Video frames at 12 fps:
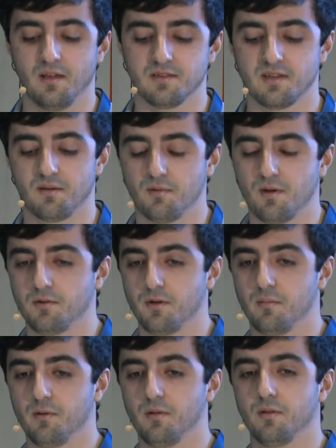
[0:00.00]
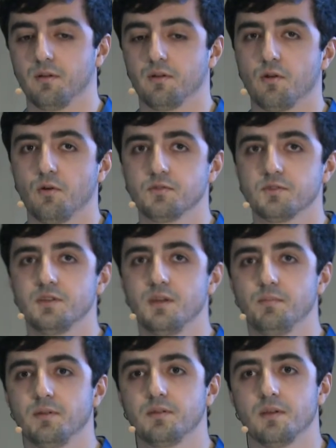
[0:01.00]
some vulnerable code
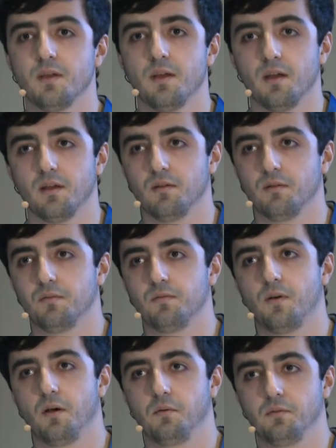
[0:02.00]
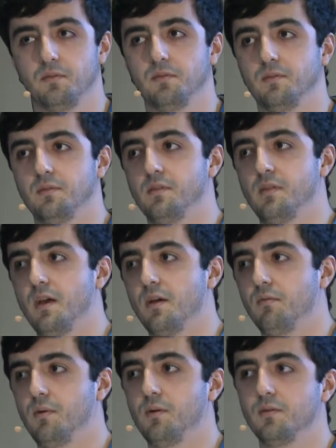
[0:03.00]
snippet, found
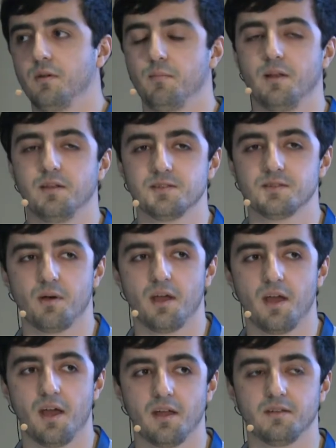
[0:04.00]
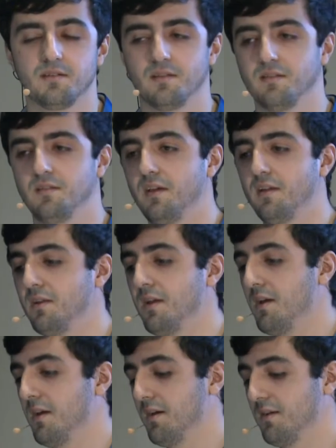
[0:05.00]
their vulnerabilities by hand, and then
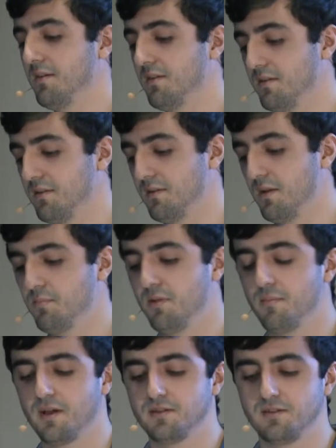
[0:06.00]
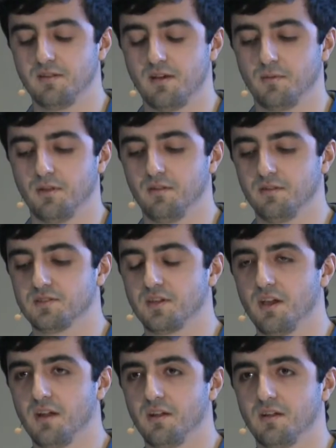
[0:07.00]
implemented them in the
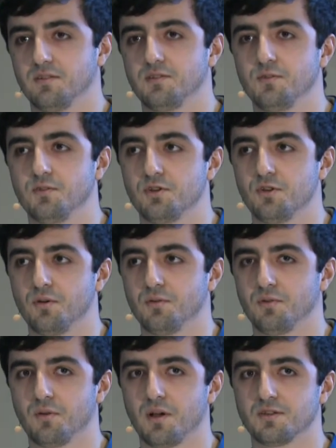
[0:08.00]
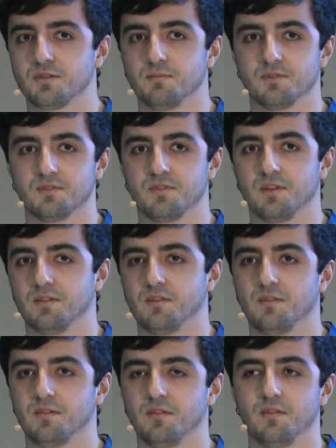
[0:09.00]
scanner to show to customers that
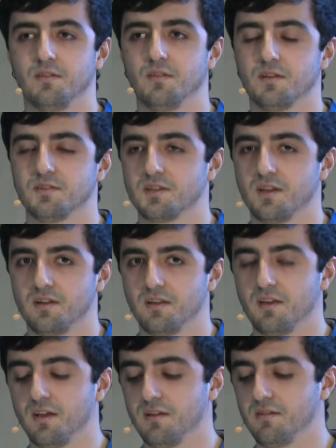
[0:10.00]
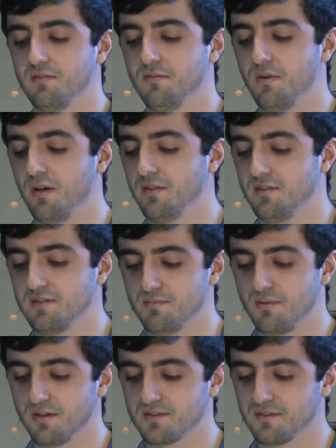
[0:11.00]
their scanner can find these
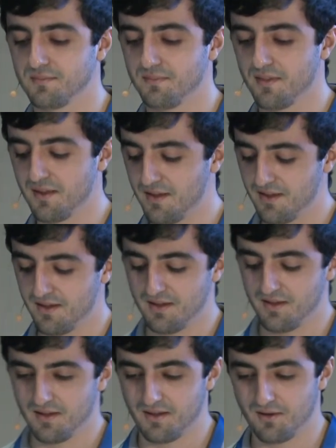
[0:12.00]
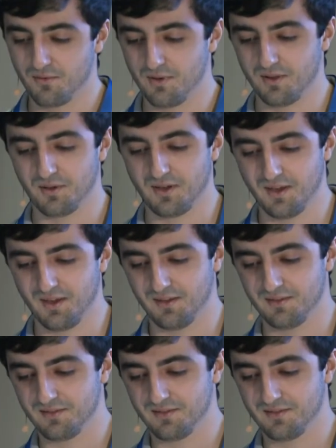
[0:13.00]
bugs. Well, okay.